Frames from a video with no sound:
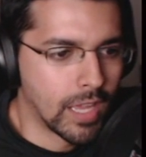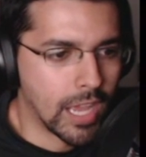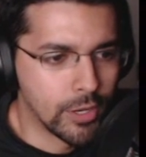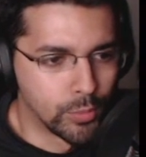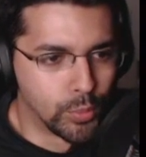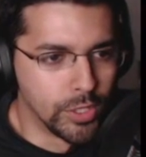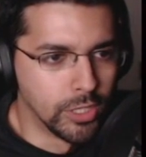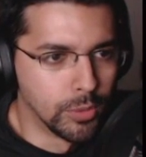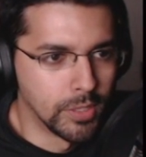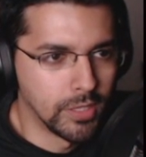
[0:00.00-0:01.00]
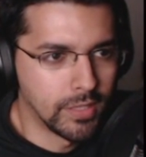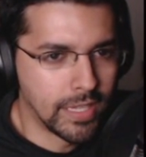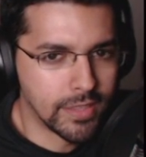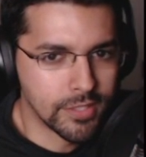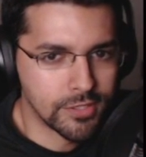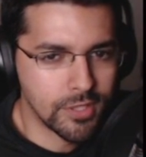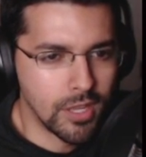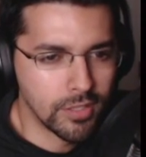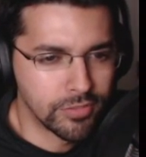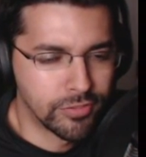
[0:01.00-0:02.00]
I really, really like this
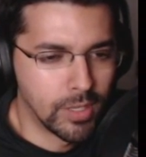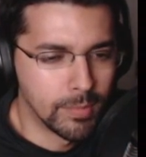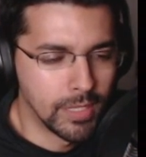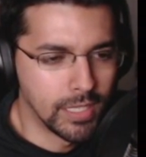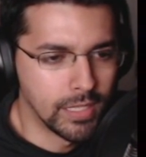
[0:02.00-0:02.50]
song from